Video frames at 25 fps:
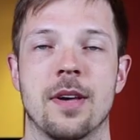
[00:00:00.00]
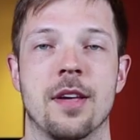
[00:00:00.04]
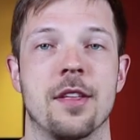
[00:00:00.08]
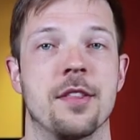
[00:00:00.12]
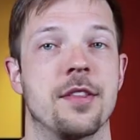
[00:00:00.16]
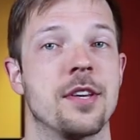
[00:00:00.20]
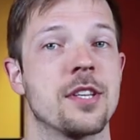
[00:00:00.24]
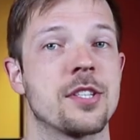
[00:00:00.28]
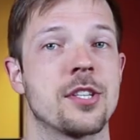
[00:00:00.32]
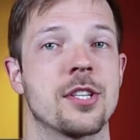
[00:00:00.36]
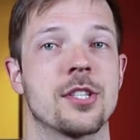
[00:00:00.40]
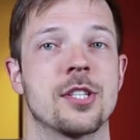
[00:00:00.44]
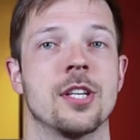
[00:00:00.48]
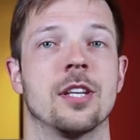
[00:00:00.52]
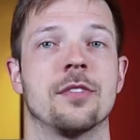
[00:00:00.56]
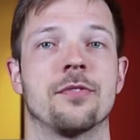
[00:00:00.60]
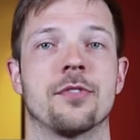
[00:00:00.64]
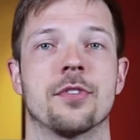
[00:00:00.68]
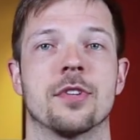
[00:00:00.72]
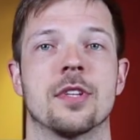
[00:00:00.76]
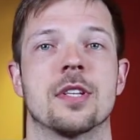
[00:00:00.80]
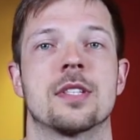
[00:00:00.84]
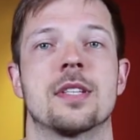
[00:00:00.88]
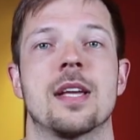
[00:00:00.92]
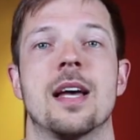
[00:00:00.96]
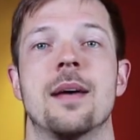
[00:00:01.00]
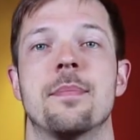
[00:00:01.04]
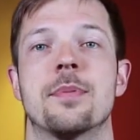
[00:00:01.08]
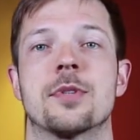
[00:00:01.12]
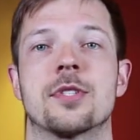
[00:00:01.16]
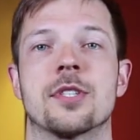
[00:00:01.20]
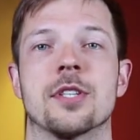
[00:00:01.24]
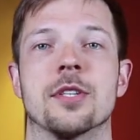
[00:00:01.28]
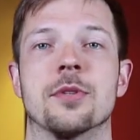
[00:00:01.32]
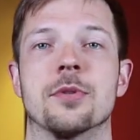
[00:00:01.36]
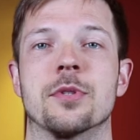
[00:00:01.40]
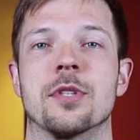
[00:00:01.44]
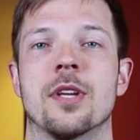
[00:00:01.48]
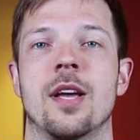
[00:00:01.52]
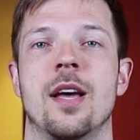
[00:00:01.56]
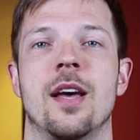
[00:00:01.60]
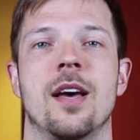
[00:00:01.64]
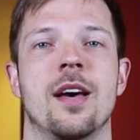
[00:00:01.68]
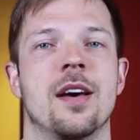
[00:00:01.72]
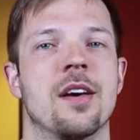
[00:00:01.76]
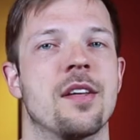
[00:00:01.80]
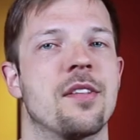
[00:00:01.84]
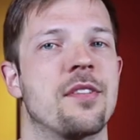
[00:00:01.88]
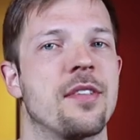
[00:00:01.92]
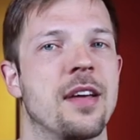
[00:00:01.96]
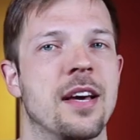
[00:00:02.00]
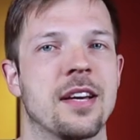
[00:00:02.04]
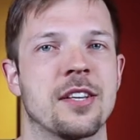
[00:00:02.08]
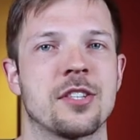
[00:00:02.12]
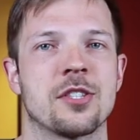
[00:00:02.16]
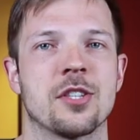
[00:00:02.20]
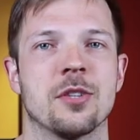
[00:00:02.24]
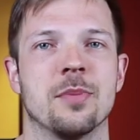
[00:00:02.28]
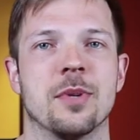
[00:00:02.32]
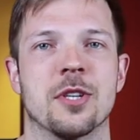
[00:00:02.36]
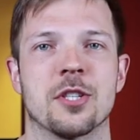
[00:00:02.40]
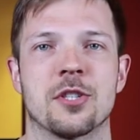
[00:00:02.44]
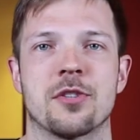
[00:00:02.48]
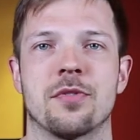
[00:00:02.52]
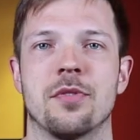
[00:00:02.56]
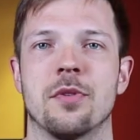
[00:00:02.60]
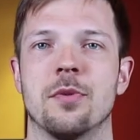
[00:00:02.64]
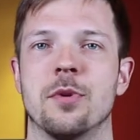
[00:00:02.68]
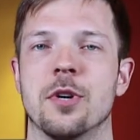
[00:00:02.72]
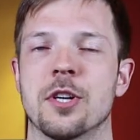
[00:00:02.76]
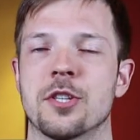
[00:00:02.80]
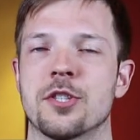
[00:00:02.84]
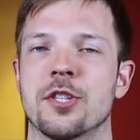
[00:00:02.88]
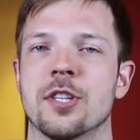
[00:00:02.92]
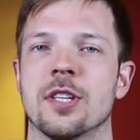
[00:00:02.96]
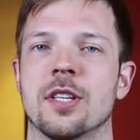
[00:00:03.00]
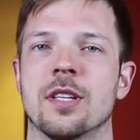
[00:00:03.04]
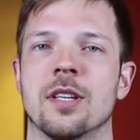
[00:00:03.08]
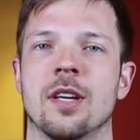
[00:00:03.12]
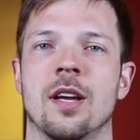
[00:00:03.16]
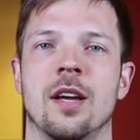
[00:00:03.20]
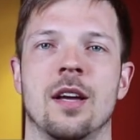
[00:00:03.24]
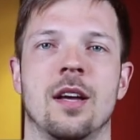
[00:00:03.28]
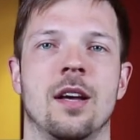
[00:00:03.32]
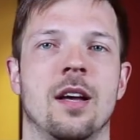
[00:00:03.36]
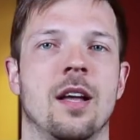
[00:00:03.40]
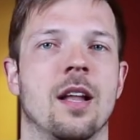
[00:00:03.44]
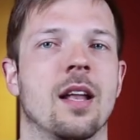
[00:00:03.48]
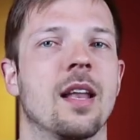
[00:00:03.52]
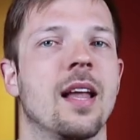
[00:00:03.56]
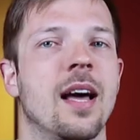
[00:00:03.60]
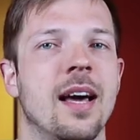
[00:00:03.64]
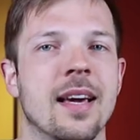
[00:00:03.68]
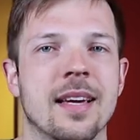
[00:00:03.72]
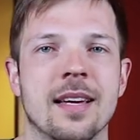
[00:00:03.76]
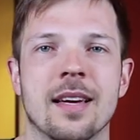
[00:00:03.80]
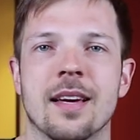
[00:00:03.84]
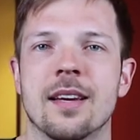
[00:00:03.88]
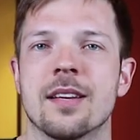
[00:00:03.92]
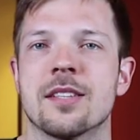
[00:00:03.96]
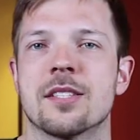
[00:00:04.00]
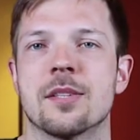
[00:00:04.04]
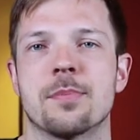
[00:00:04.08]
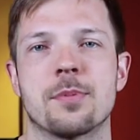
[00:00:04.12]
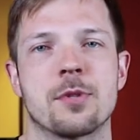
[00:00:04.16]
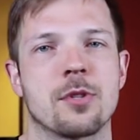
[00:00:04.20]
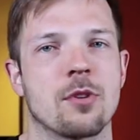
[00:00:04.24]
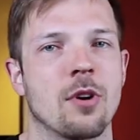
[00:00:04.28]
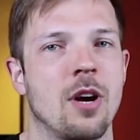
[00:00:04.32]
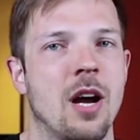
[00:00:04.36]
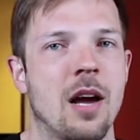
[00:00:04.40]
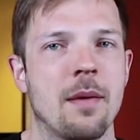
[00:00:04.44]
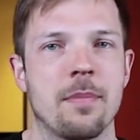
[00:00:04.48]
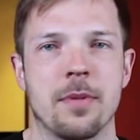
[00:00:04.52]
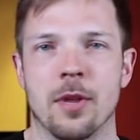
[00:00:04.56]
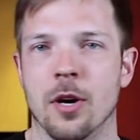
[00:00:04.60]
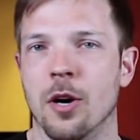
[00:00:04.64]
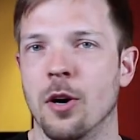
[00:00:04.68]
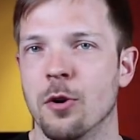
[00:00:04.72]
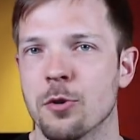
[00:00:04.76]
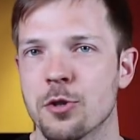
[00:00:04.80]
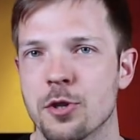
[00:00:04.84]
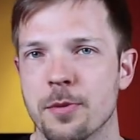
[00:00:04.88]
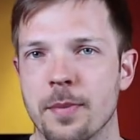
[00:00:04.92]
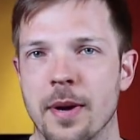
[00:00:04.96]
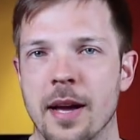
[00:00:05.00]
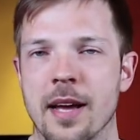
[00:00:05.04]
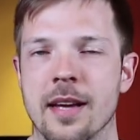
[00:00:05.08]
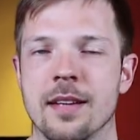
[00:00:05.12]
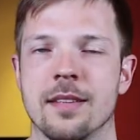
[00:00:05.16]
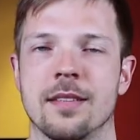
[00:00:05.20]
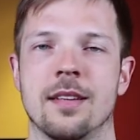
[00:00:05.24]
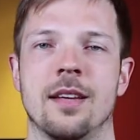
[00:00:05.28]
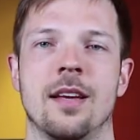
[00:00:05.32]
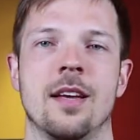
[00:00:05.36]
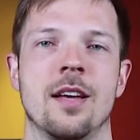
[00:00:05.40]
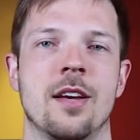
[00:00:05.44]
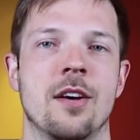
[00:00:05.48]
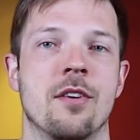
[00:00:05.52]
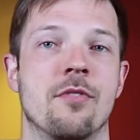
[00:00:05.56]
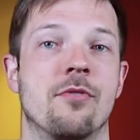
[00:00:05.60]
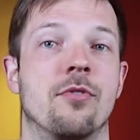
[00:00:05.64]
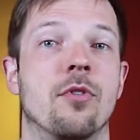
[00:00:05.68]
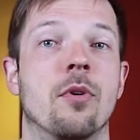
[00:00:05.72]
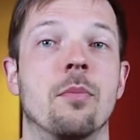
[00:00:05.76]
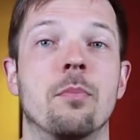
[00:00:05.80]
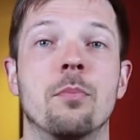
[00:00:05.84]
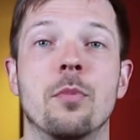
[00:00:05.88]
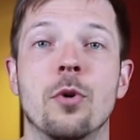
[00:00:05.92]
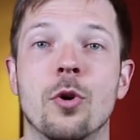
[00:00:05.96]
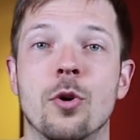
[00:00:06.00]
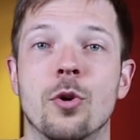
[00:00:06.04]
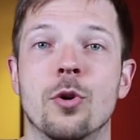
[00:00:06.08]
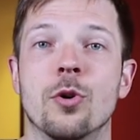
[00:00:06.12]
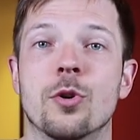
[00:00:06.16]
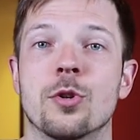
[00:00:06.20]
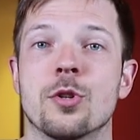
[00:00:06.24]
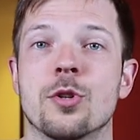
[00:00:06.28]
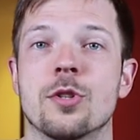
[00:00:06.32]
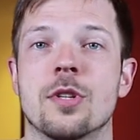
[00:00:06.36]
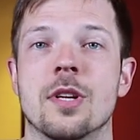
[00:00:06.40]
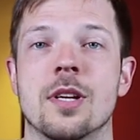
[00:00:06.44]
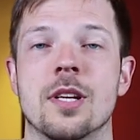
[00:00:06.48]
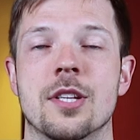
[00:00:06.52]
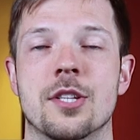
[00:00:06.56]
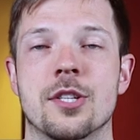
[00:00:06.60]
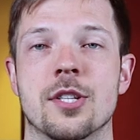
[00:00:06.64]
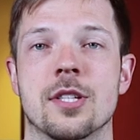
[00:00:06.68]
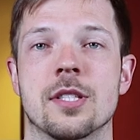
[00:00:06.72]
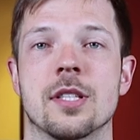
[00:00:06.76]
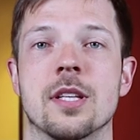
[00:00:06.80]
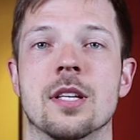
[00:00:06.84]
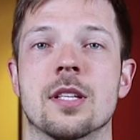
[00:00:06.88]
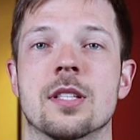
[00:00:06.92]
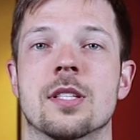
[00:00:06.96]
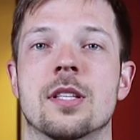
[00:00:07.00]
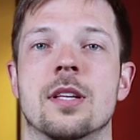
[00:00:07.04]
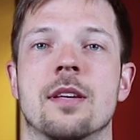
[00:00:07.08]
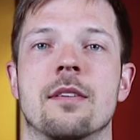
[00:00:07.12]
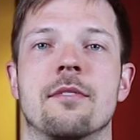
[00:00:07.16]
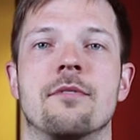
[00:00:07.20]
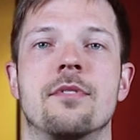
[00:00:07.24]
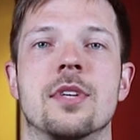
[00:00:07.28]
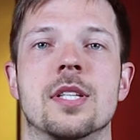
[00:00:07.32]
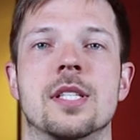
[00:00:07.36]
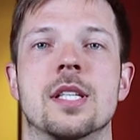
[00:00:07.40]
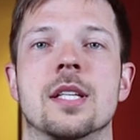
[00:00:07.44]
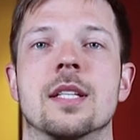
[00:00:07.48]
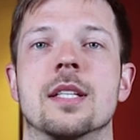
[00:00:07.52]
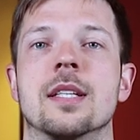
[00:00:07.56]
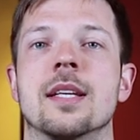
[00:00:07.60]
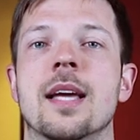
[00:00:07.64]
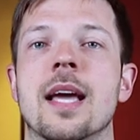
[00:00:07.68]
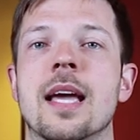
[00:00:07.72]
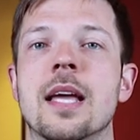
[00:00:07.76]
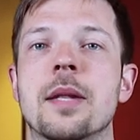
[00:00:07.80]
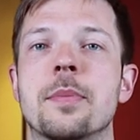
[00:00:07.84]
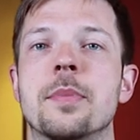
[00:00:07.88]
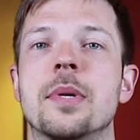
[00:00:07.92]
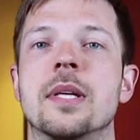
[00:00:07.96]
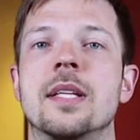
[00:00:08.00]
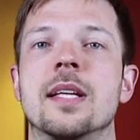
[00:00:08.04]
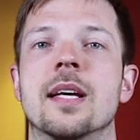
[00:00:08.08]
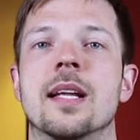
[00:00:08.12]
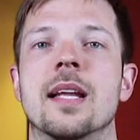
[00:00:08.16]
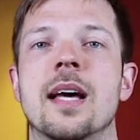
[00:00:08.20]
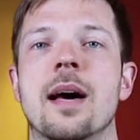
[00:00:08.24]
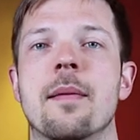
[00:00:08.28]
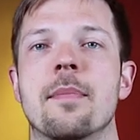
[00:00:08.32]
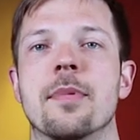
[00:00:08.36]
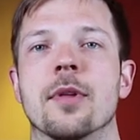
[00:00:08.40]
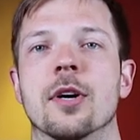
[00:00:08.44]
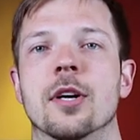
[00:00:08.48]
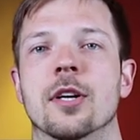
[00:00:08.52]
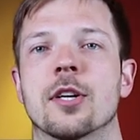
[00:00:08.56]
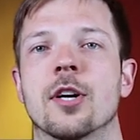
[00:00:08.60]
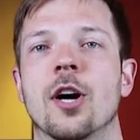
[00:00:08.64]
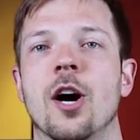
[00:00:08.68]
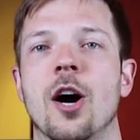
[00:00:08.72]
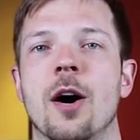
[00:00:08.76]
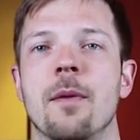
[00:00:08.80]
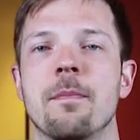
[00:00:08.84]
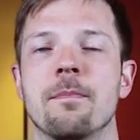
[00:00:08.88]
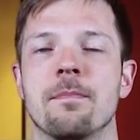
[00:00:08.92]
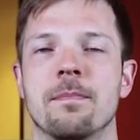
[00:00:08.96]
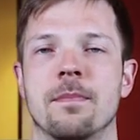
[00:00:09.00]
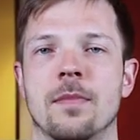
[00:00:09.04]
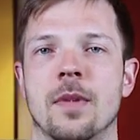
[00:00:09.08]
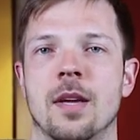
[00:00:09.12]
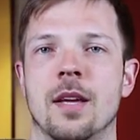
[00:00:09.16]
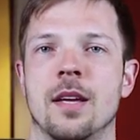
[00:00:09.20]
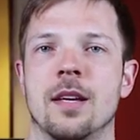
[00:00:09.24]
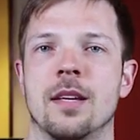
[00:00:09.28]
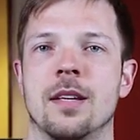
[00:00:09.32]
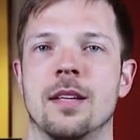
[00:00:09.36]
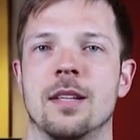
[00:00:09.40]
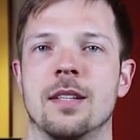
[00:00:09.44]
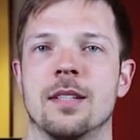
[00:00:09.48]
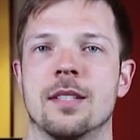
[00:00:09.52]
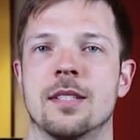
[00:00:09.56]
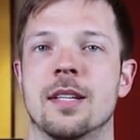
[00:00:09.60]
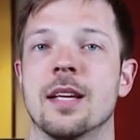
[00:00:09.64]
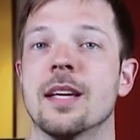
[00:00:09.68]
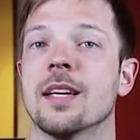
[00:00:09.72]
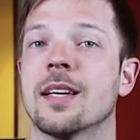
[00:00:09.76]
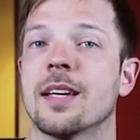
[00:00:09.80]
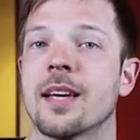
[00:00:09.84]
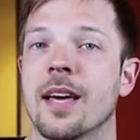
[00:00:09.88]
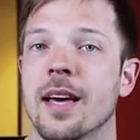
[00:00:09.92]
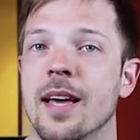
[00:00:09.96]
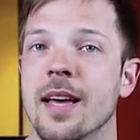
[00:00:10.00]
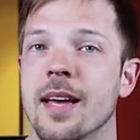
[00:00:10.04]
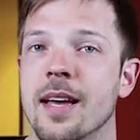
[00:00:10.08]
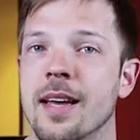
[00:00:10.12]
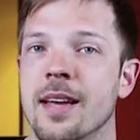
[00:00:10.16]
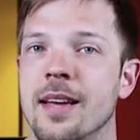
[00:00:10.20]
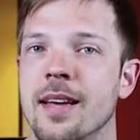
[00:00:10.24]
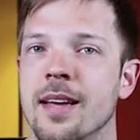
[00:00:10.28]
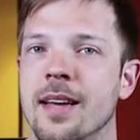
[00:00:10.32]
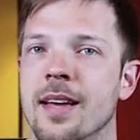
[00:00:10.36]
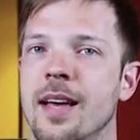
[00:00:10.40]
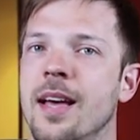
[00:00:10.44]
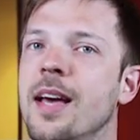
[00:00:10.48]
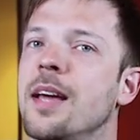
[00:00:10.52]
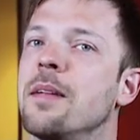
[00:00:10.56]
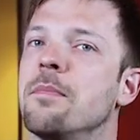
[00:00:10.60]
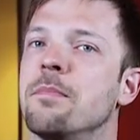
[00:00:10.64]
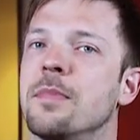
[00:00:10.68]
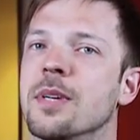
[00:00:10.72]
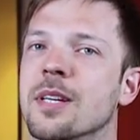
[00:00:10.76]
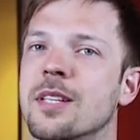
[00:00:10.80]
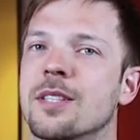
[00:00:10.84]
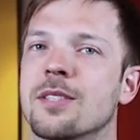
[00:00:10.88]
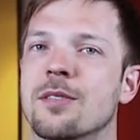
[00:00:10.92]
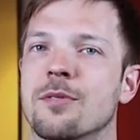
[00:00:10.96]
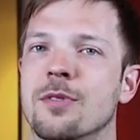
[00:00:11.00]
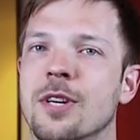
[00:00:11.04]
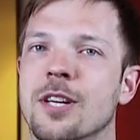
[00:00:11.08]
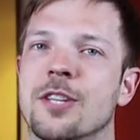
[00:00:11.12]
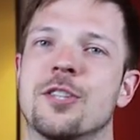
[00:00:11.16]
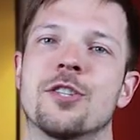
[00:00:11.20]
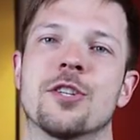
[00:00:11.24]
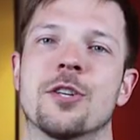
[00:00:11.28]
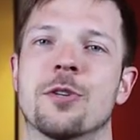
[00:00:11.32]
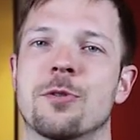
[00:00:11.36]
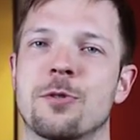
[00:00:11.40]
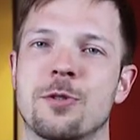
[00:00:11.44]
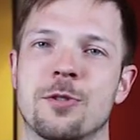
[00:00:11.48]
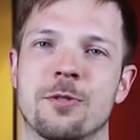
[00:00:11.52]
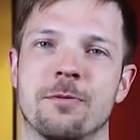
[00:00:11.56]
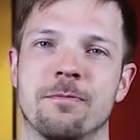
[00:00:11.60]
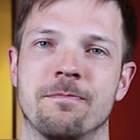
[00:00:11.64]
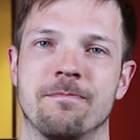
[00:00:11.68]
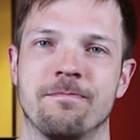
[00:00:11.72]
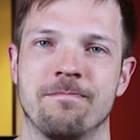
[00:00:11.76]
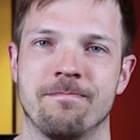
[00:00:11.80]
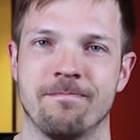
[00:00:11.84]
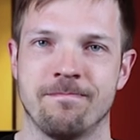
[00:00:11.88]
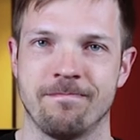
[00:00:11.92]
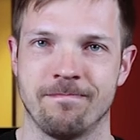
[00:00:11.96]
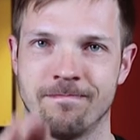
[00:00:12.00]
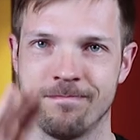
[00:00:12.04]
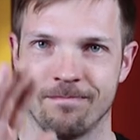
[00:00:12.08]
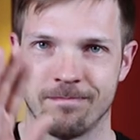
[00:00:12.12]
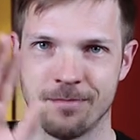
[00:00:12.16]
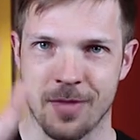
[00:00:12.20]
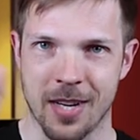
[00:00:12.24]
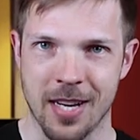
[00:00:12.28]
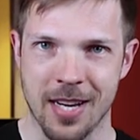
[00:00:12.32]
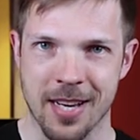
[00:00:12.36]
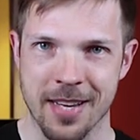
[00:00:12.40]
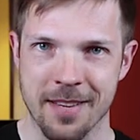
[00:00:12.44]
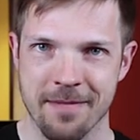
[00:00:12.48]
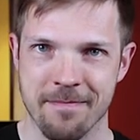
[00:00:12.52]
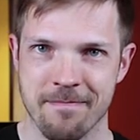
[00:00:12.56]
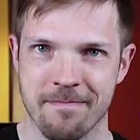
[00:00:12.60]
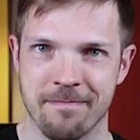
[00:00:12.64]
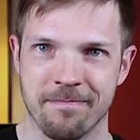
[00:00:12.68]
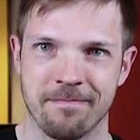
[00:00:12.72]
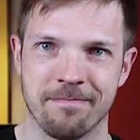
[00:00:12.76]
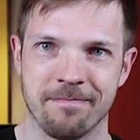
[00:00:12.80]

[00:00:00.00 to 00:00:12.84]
This is it for this episode. Thanks so much for watching. Like, subscribe, the whole shebang. For more audio deliciousness, visit GameMediaLab.com. Take care and mix great shows. Bye.